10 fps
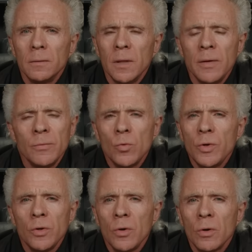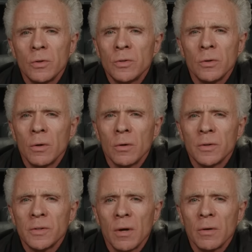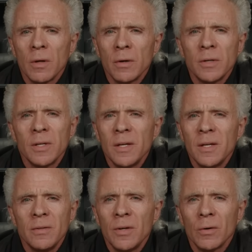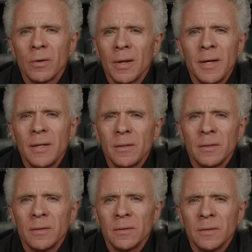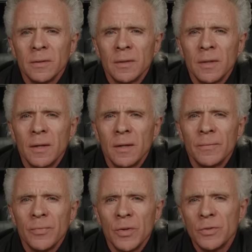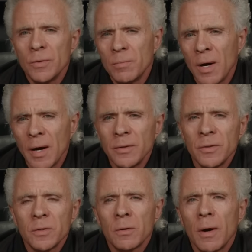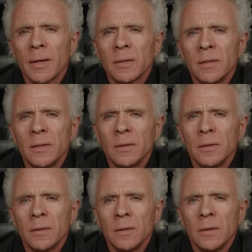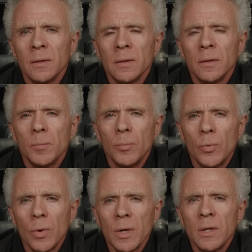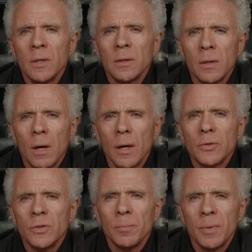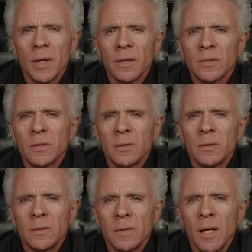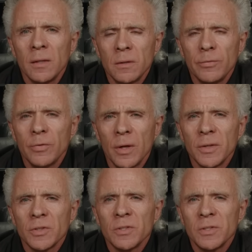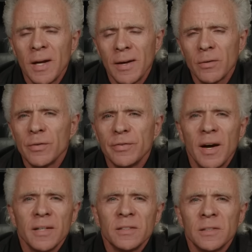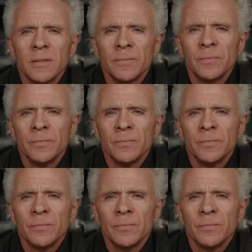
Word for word: Even when you go to church, are, are you getting there late? Um, is your mind distracted? bring God your best. Take the flesh and sacrifice it